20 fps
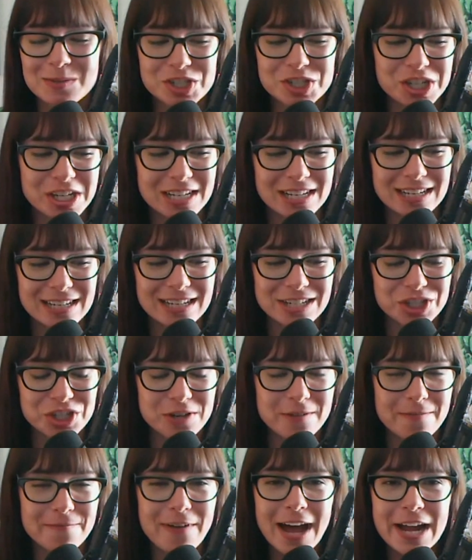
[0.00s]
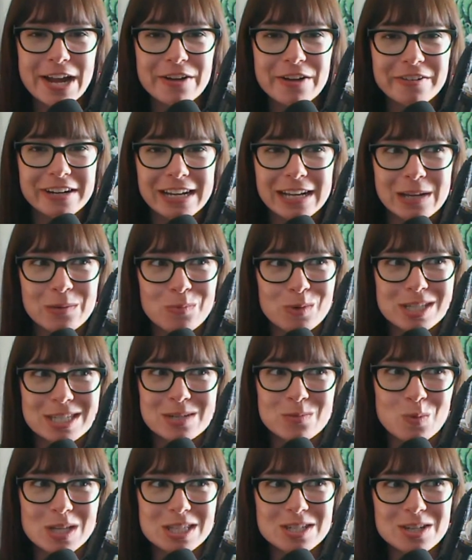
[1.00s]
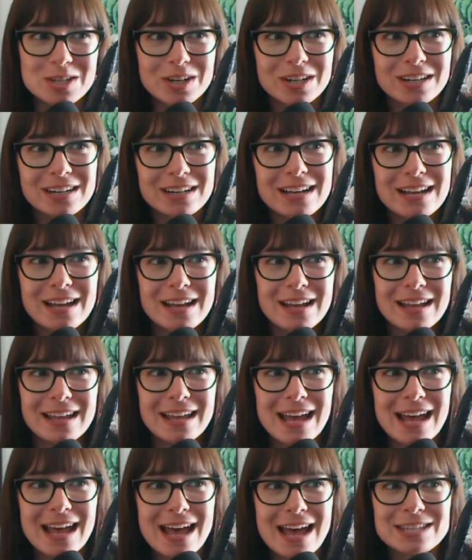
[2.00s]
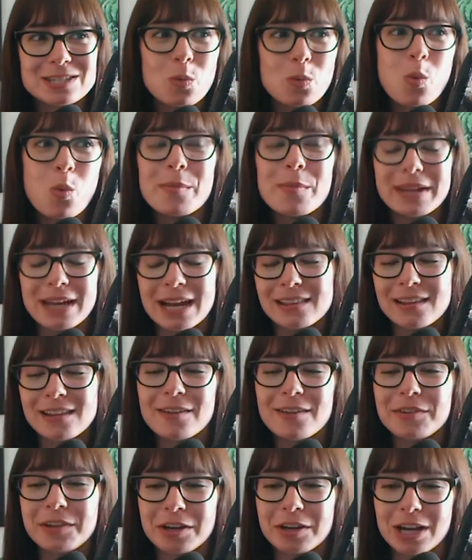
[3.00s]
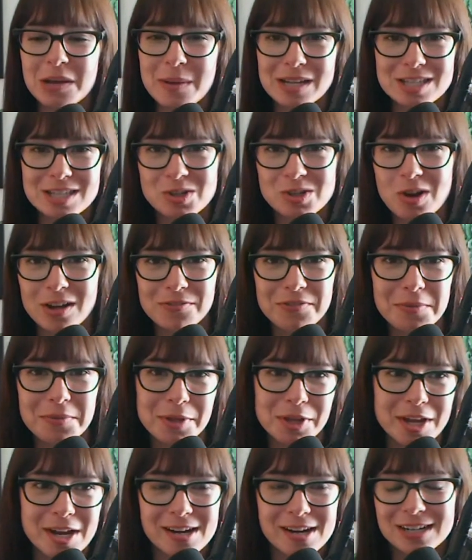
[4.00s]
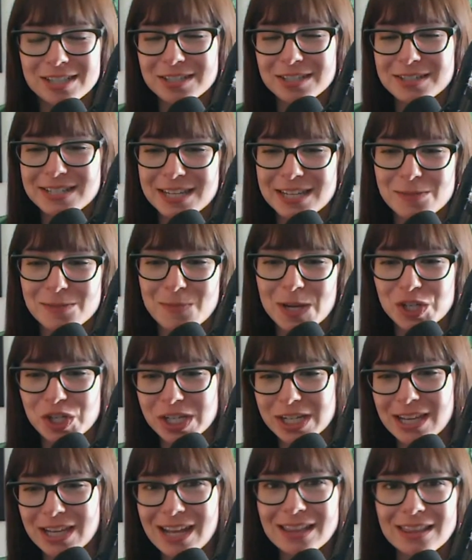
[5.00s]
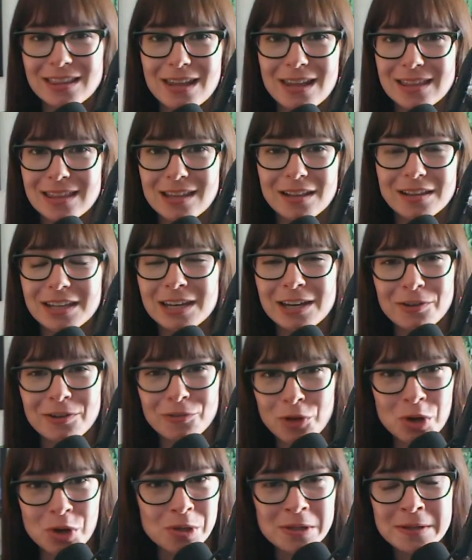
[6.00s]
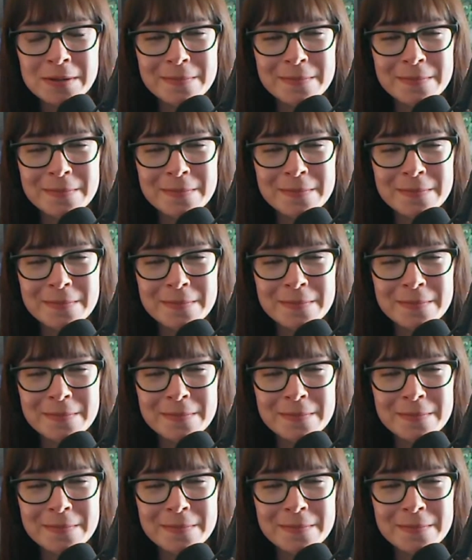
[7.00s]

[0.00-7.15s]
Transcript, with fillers: Is she is she fiery? What's what's her? As a woman, I love hearing about strong female characters, especially in in the leading role.